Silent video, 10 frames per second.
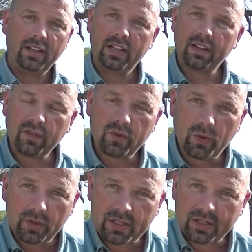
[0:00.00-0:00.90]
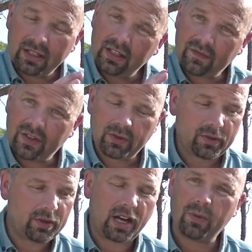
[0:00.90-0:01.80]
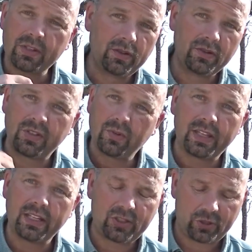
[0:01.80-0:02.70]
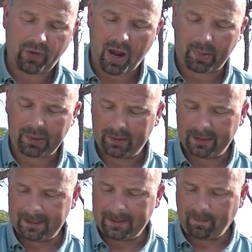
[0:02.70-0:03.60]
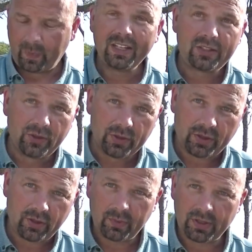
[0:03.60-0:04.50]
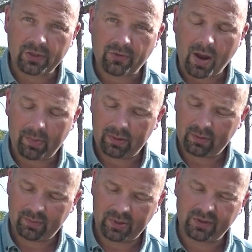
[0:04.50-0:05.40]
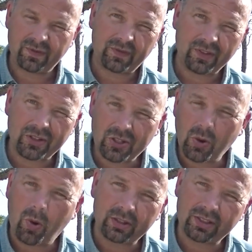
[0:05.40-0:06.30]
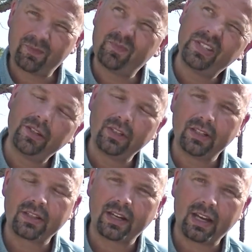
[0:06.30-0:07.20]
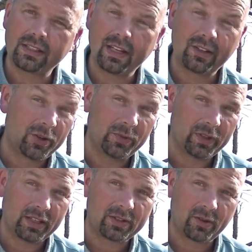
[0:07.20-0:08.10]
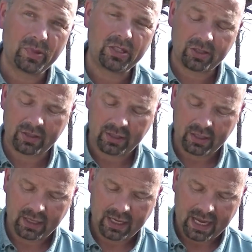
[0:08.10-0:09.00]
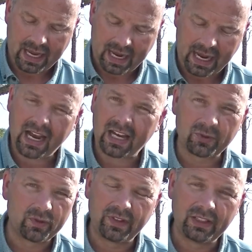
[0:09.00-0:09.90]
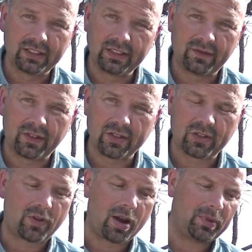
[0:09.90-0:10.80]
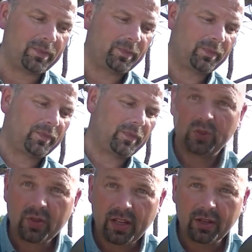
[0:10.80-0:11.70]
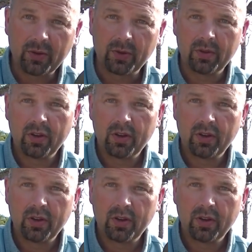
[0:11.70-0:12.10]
And if you've noticed in this video, I wasn't using it with any strap. It does come with a strap, but for the short periods that I tend to hunt with this on beaches, I don't feel the need for a strap. So there you go.